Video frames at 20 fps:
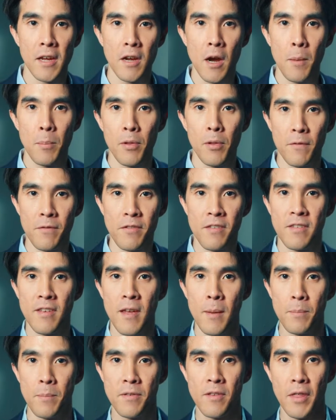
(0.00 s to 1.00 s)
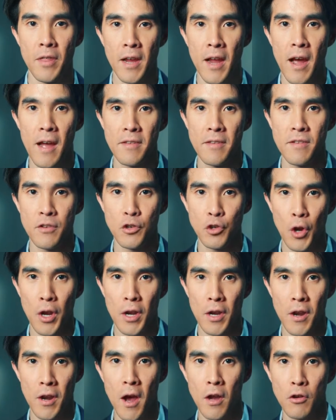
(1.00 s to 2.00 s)
a couple of sips of the
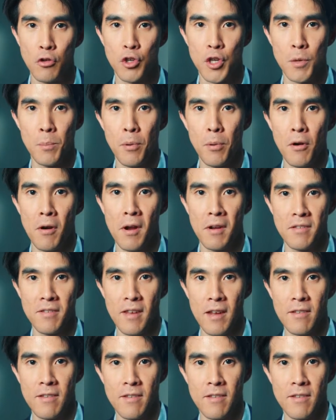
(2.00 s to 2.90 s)
concentrated hydrogen peroxide